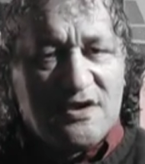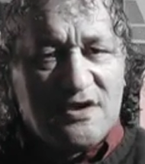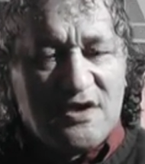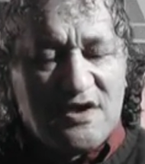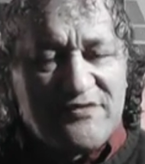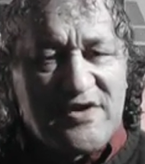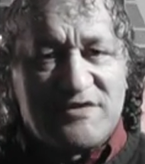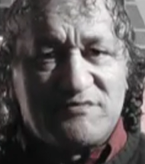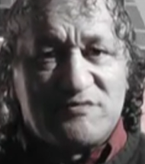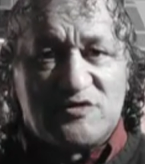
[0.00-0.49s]

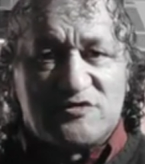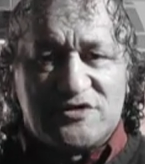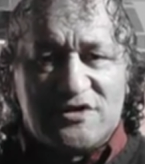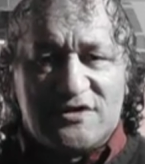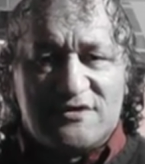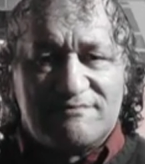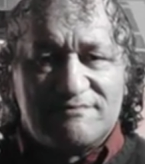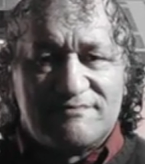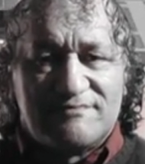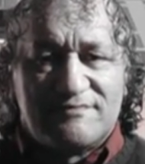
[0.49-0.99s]
of Admiralty
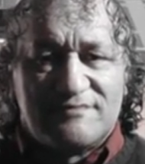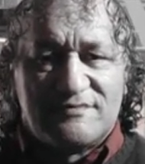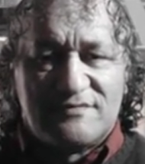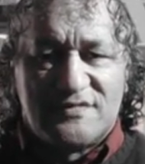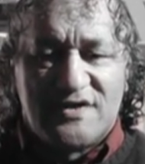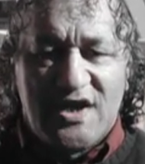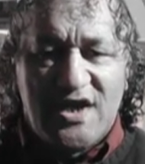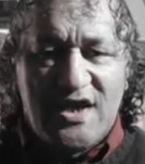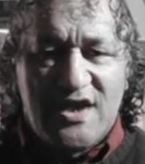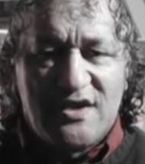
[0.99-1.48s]

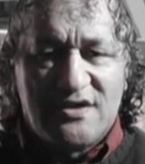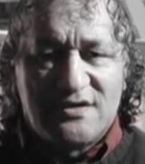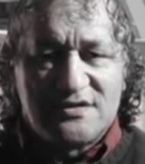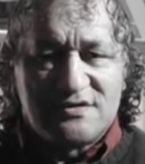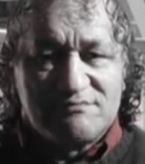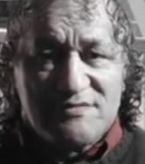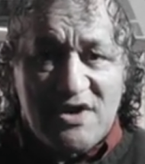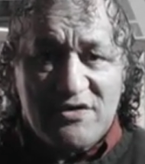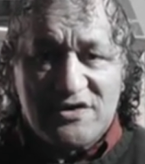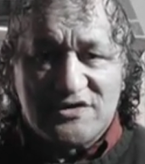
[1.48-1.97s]
and
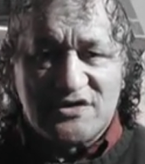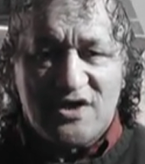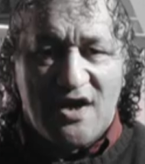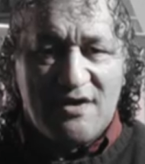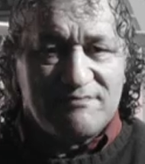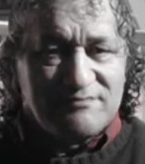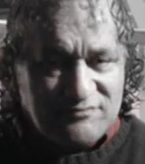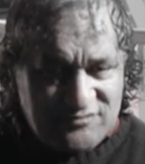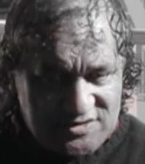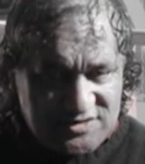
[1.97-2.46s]

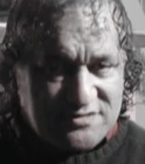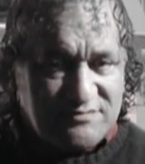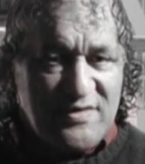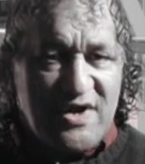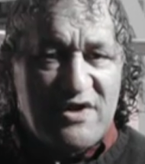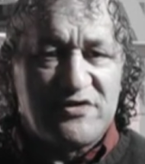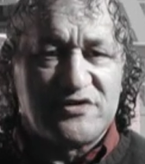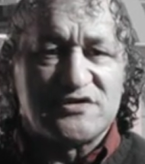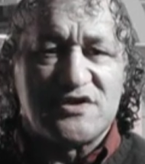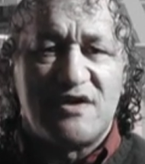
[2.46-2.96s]
Maritime. This is a
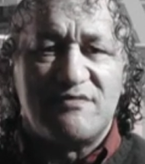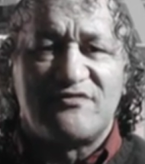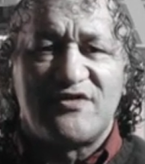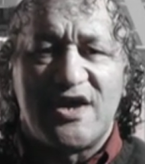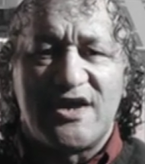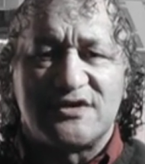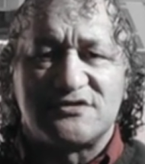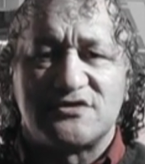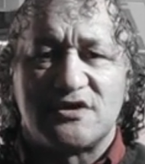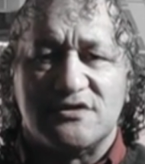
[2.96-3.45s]
Maritime
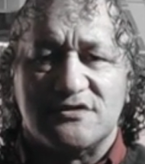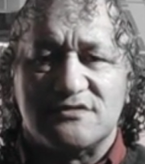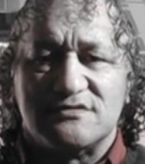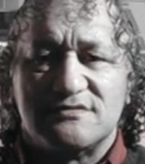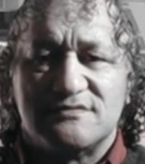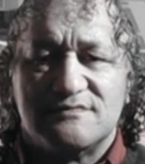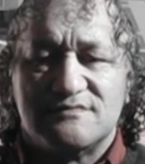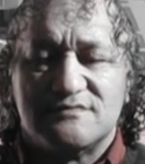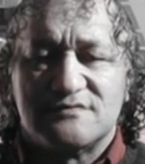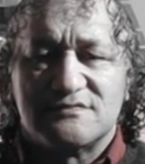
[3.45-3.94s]
flag too,
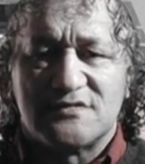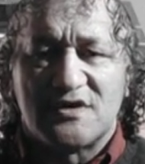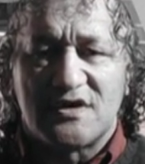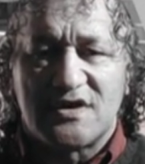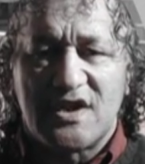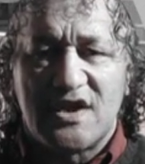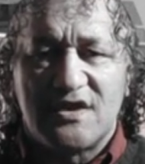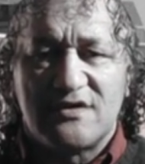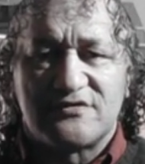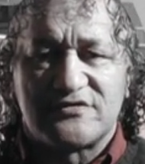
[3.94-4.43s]

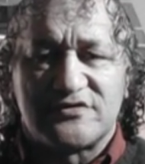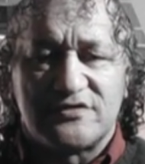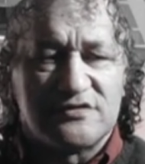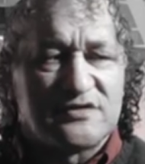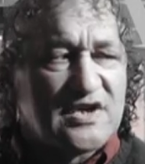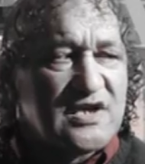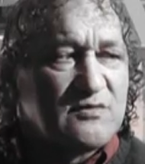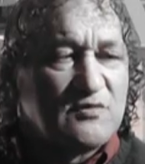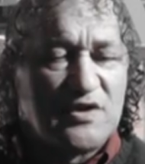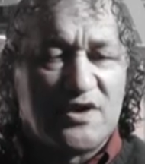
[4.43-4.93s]
okay, through
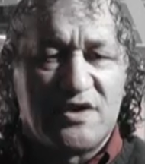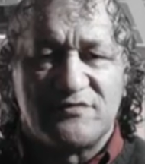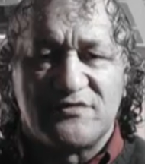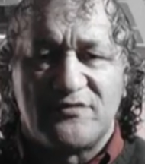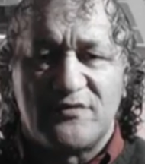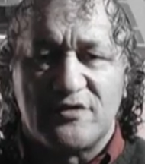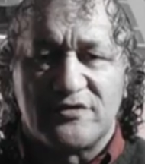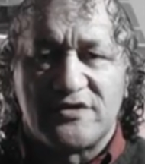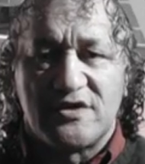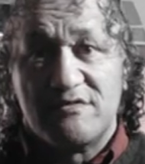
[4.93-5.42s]
King William
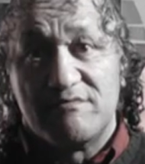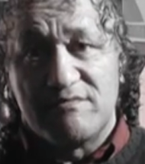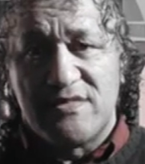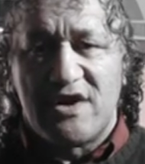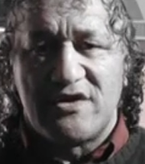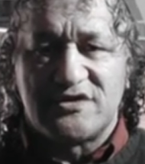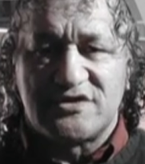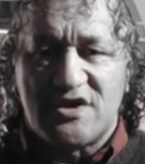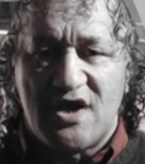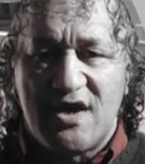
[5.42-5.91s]
IV.
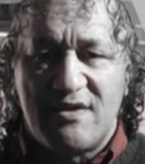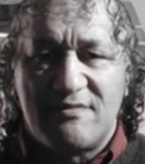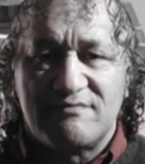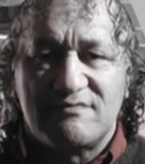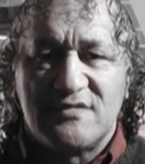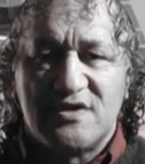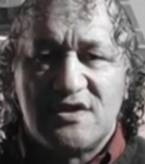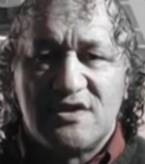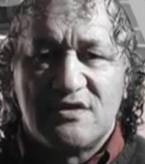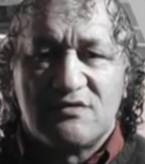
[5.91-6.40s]
Maritime
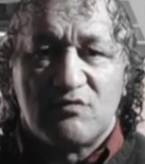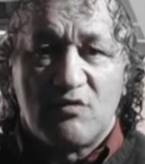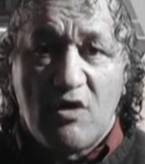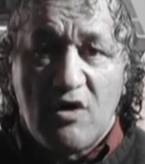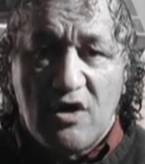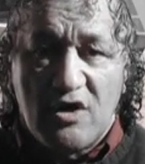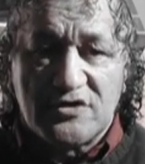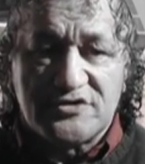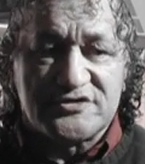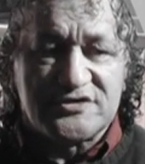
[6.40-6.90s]

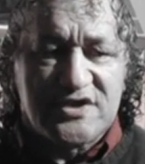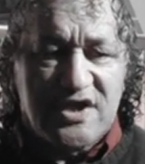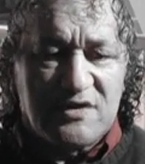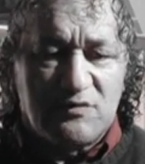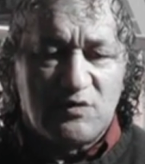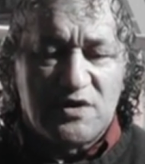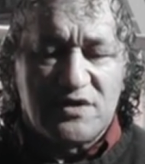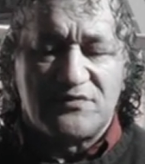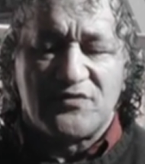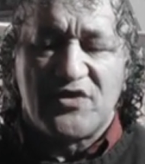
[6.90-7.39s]
was
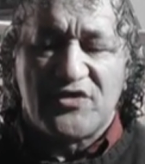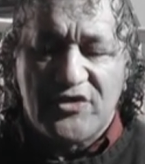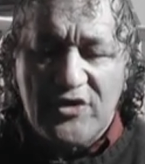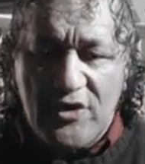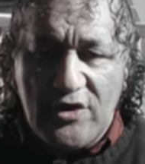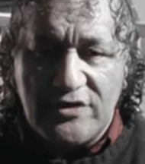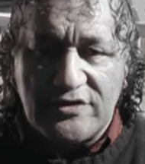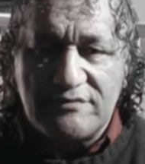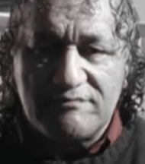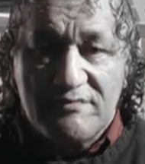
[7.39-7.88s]
King William
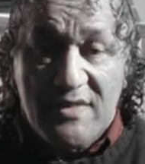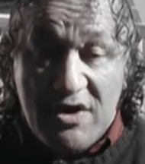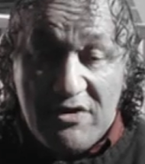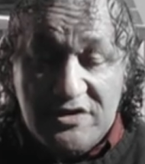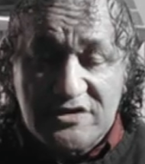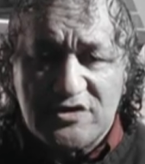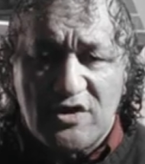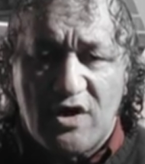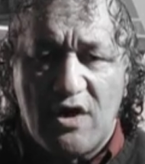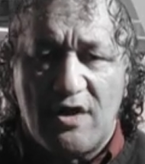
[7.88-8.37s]
III,
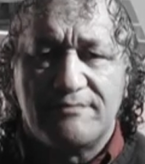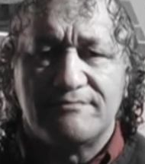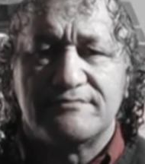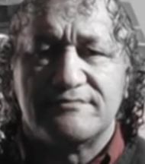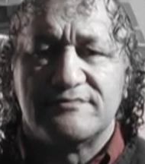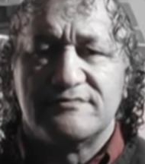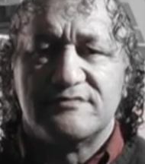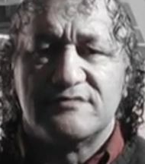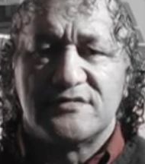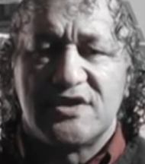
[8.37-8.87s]
Maritime.
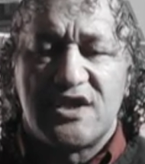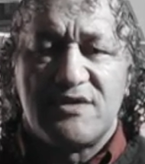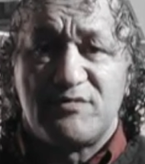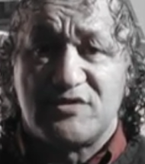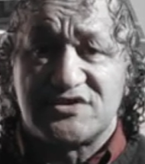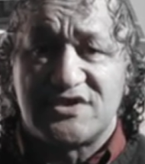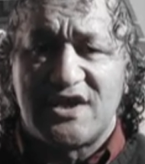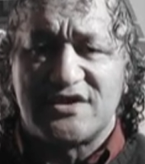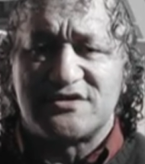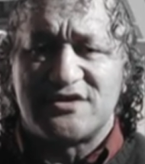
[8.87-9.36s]
He
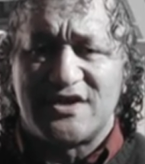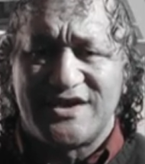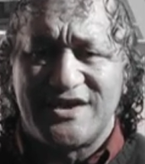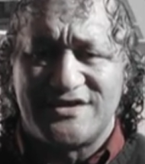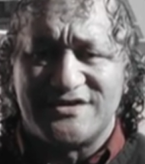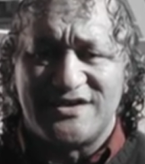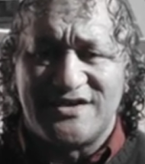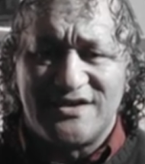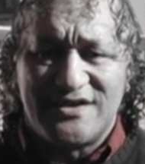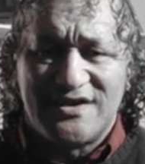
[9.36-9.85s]
put that
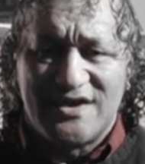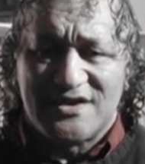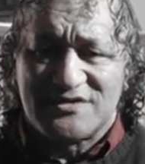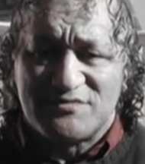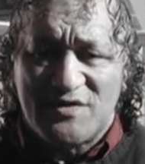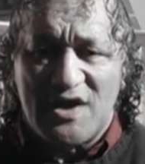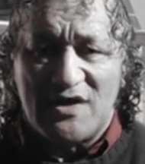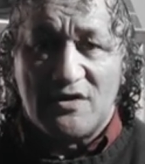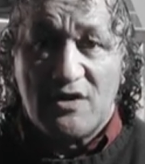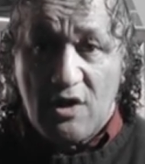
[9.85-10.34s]
together as
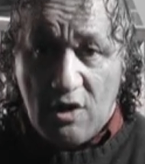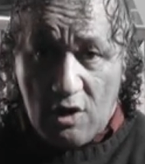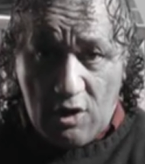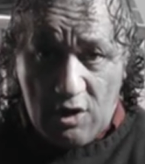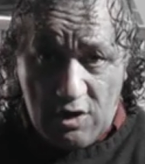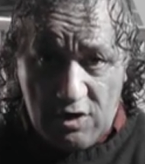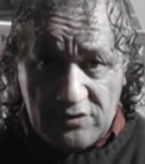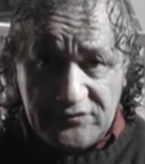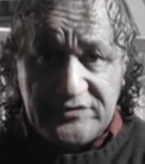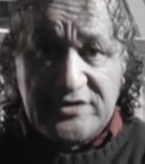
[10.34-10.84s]
well
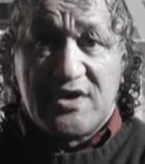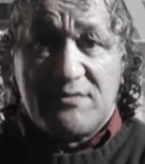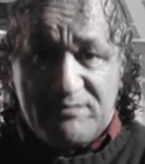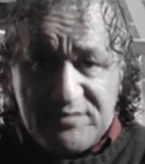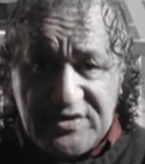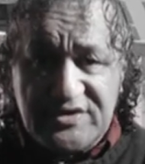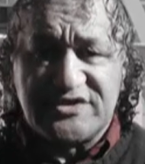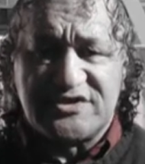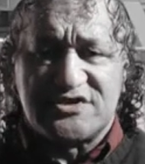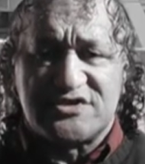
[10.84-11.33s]
on the
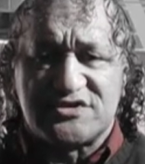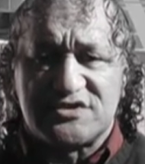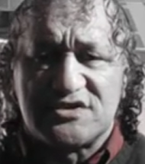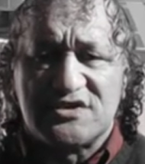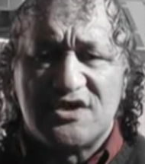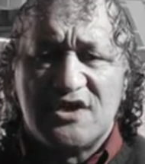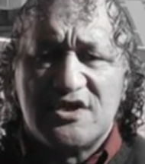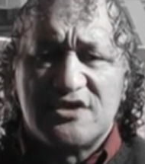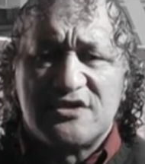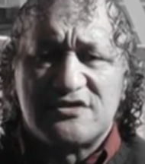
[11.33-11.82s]
British
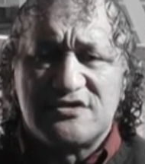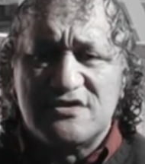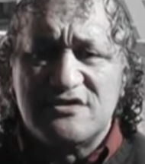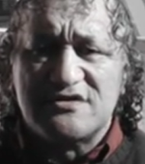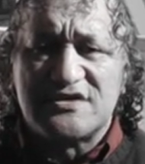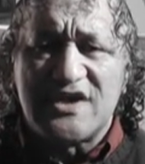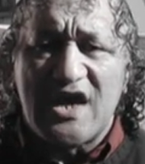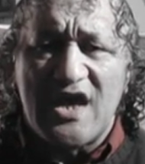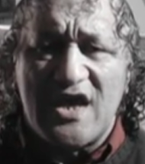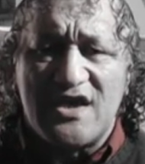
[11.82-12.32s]

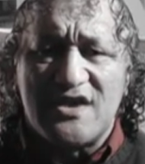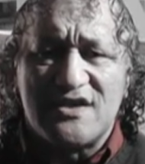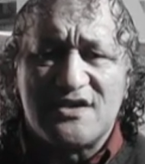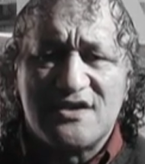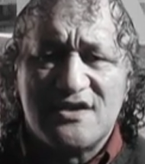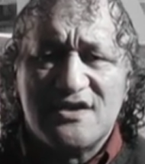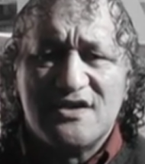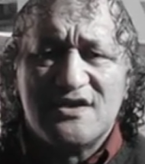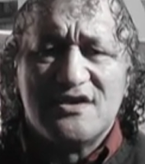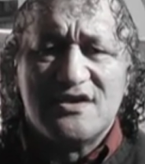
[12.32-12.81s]
UK
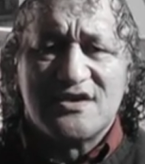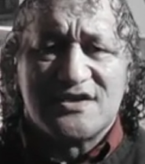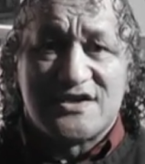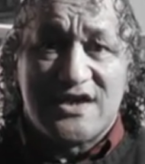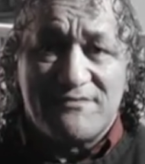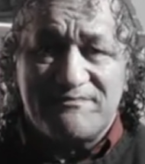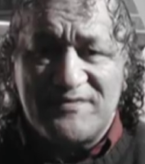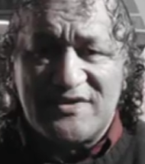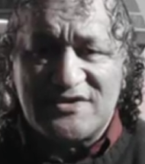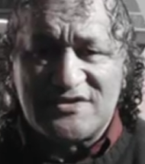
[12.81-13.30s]

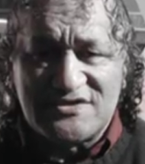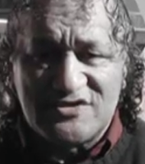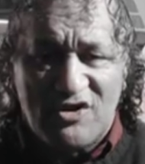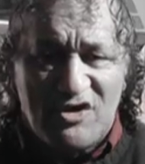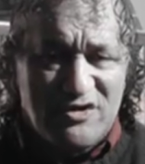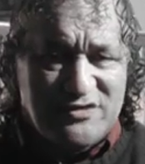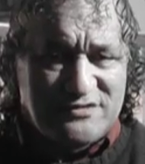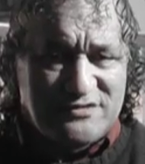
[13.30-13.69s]
government side.